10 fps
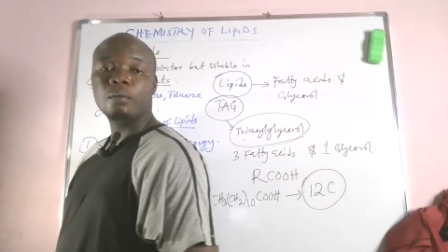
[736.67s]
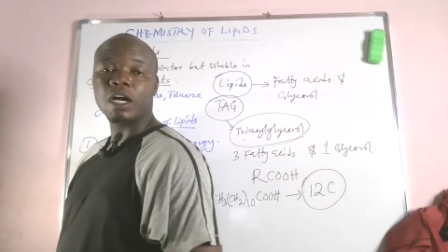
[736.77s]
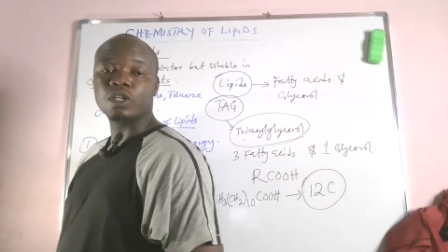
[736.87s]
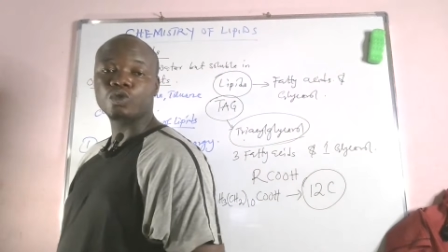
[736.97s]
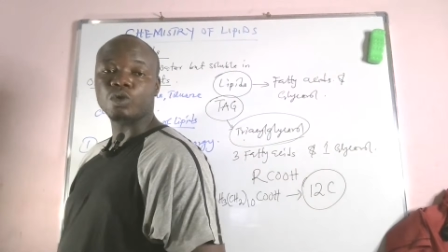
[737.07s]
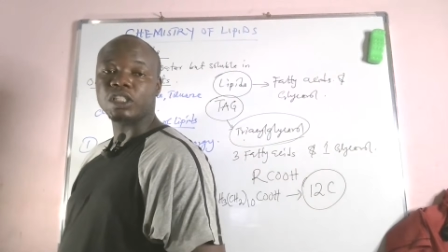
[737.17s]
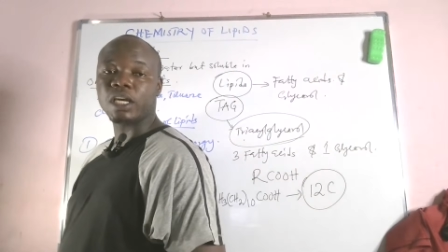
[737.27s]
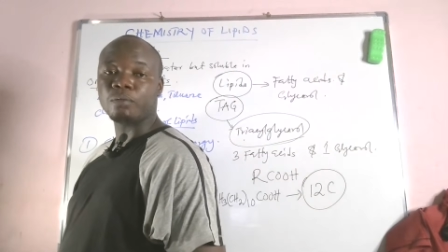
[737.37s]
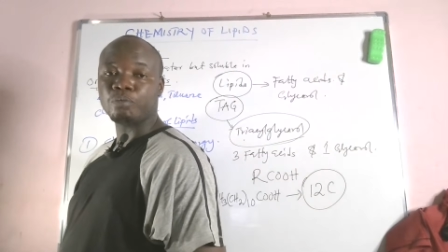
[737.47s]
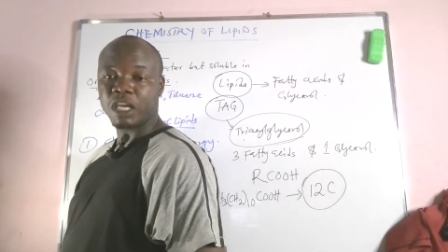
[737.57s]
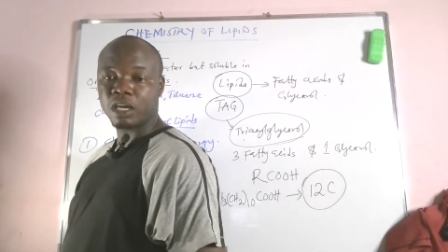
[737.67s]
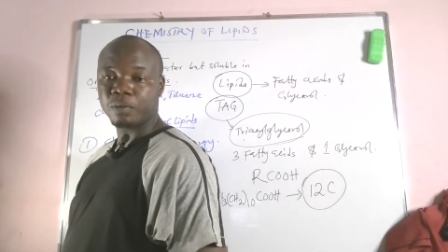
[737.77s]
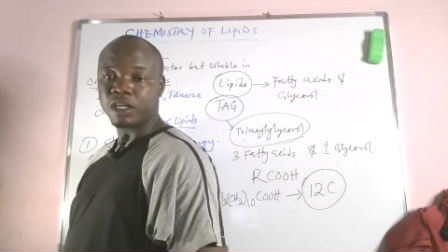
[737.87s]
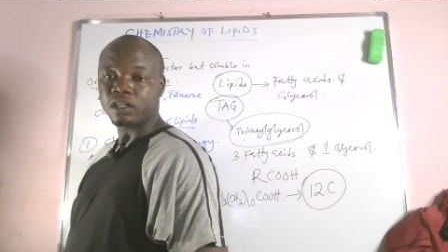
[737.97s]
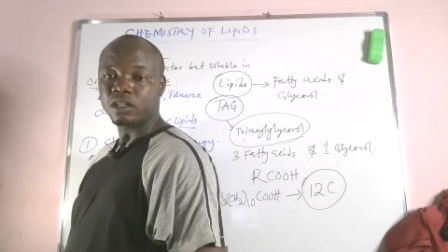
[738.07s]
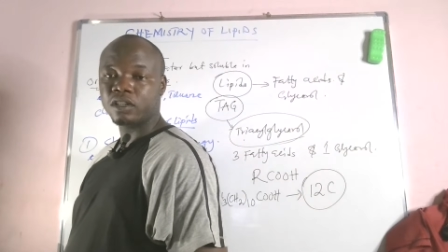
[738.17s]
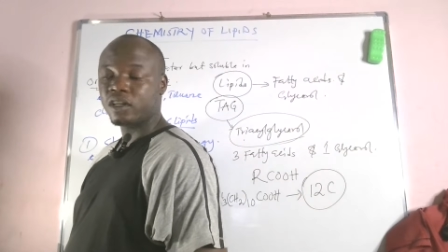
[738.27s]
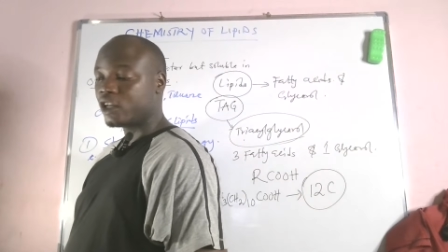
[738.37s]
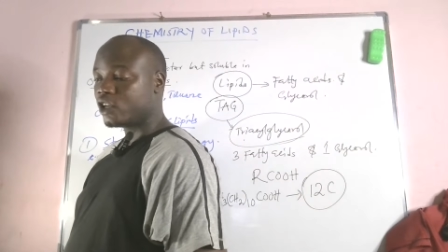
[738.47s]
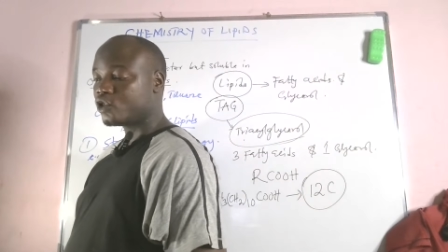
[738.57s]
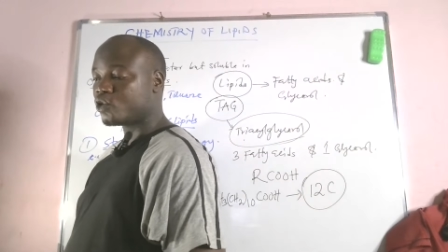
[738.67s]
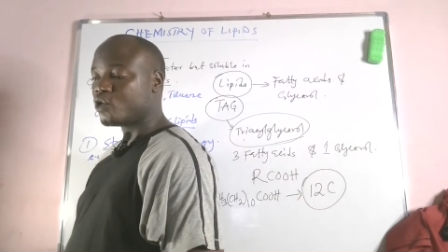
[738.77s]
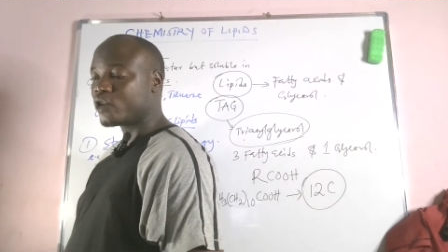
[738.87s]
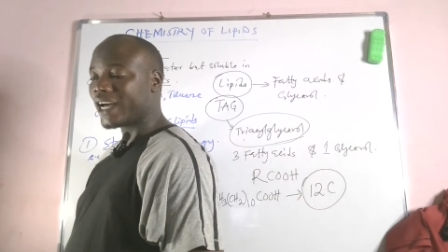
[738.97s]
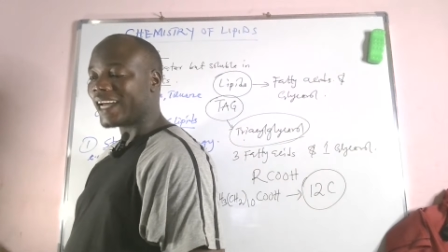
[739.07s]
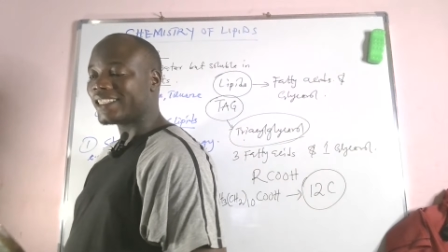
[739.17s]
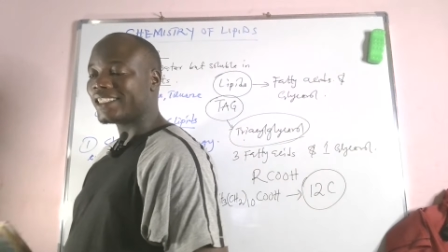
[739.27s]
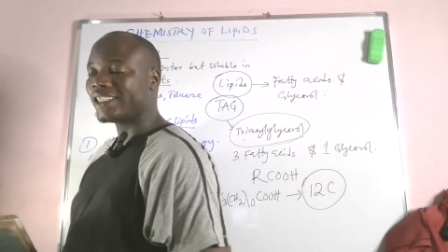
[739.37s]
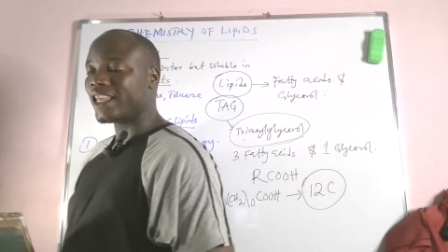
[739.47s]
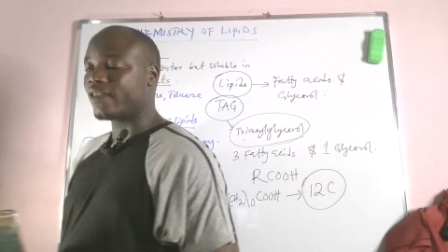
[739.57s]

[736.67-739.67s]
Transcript: past question paper. So look at